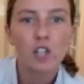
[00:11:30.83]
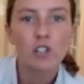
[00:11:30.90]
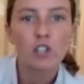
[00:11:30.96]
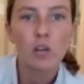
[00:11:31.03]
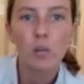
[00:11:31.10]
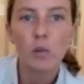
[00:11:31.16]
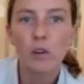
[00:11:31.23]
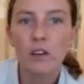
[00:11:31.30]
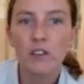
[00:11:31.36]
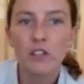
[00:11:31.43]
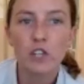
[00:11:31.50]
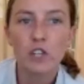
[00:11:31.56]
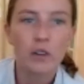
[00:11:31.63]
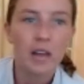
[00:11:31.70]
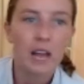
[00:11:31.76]
Don't worry if you
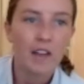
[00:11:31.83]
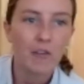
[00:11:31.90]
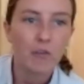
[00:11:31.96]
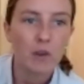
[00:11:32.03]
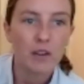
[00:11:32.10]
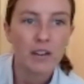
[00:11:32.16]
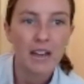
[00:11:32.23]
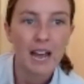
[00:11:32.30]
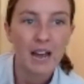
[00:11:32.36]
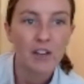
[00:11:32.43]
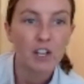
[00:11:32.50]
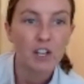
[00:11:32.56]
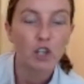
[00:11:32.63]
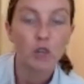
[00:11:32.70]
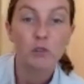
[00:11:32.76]
don't have one now. You
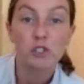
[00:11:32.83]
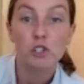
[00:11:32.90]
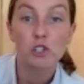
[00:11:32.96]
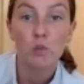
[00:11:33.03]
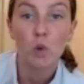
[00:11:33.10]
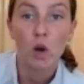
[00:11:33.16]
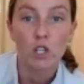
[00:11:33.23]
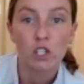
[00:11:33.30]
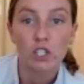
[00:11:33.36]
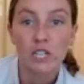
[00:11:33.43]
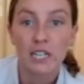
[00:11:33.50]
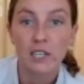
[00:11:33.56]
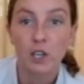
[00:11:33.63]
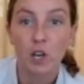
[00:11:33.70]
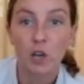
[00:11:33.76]
can always just watch,
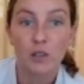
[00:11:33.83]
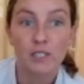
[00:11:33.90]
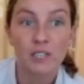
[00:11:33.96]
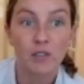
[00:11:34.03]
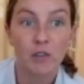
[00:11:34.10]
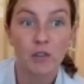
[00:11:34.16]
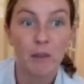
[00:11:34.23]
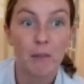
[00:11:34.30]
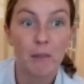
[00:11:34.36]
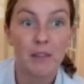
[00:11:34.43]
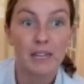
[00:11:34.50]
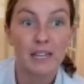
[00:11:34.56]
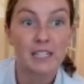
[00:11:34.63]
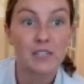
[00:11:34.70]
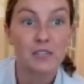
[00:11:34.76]
take notes, and remember
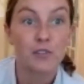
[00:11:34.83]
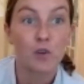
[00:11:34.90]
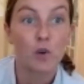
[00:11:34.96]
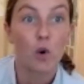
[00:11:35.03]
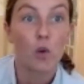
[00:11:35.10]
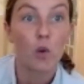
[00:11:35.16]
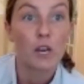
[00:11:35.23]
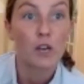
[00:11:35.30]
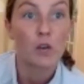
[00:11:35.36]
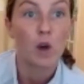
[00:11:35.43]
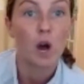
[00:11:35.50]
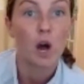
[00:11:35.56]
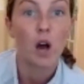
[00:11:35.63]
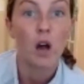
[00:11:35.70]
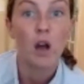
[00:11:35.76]
these for when you
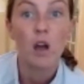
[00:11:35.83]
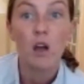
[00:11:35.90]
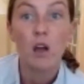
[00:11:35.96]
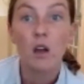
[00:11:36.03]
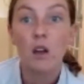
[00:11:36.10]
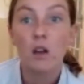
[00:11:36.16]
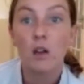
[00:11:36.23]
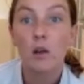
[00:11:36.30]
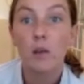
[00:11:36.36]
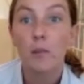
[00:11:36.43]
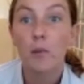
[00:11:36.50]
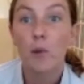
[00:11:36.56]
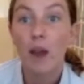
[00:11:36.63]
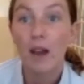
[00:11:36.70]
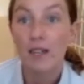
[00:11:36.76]
are
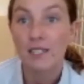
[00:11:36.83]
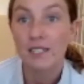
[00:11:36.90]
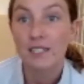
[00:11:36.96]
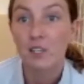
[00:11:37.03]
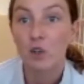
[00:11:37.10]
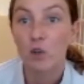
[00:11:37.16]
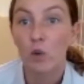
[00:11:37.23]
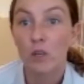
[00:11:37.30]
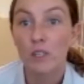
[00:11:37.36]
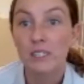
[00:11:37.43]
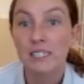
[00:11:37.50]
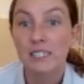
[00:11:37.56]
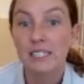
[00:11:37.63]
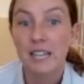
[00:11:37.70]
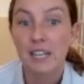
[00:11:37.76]
practicing or
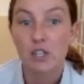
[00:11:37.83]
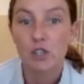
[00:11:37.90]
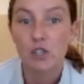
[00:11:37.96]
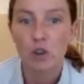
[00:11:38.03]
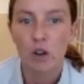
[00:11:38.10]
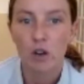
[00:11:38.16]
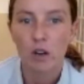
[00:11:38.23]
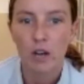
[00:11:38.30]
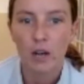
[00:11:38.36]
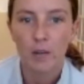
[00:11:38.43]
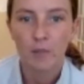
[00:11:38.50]
wanting to get stronger.